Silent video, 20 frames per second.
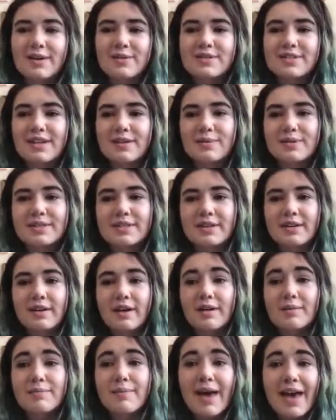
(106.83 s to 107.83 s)
I was able to get
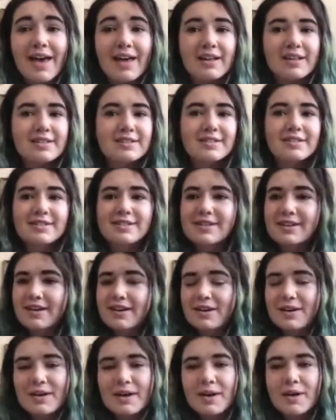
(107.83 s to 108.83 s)
on meds and
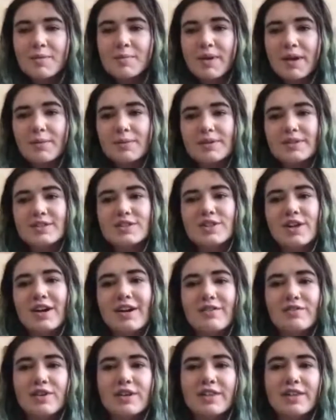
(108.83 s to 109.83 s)
to be able to start
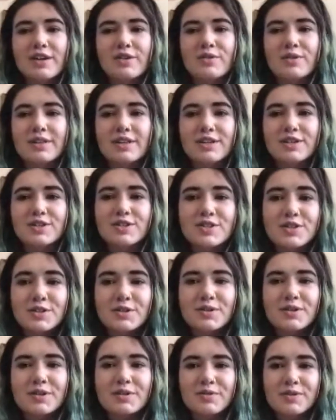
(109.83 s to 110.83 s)
everything really
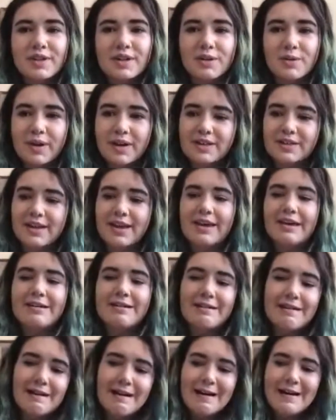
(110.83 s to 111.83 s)
soon and really
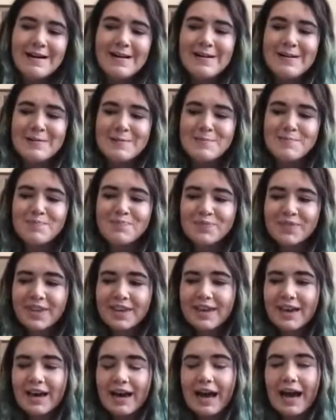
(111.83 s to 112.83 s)
quickly.
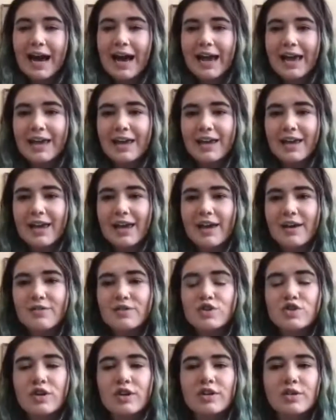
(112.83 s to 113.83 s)
I have
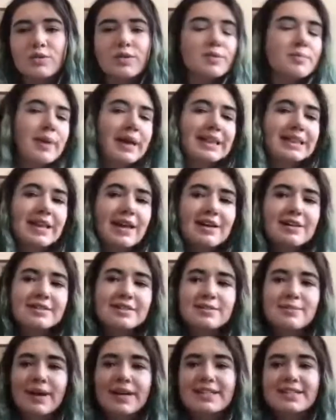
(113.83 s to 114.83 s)
struggled with my lungs
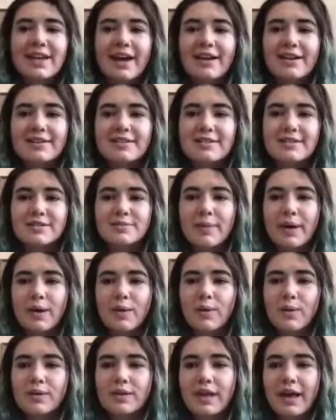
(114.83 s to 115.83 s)
and my sinuses my
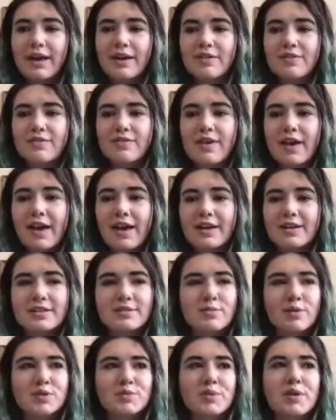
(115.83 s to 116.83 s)
whole life, as
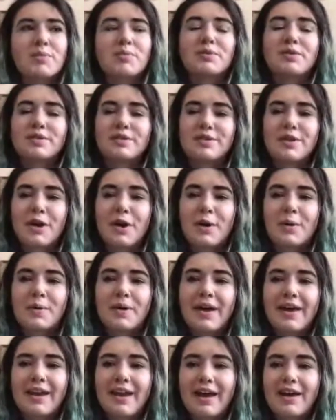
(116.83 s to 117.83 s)
most people know,
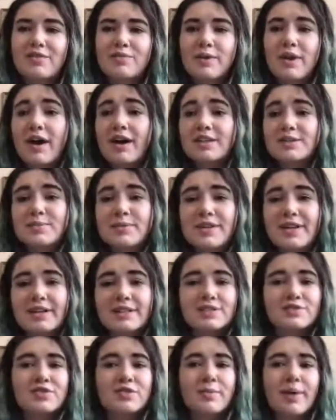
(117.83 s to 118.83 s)
and I've been
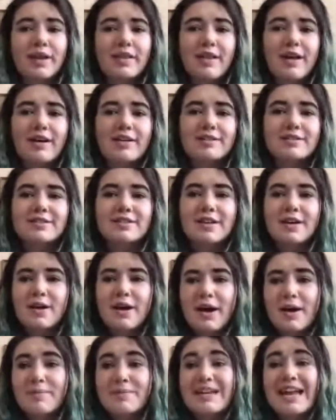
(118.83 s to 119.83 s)
hospitalized for my lungs
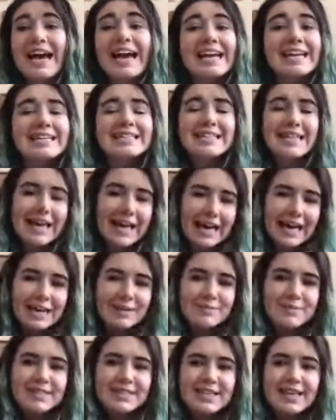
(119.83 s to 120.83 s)
9
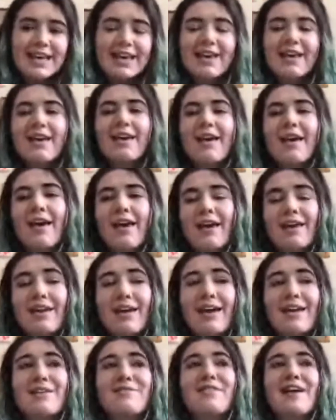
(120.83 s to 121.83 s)
times, and
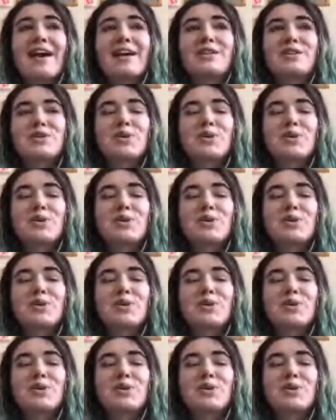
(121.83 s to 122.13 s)
I have had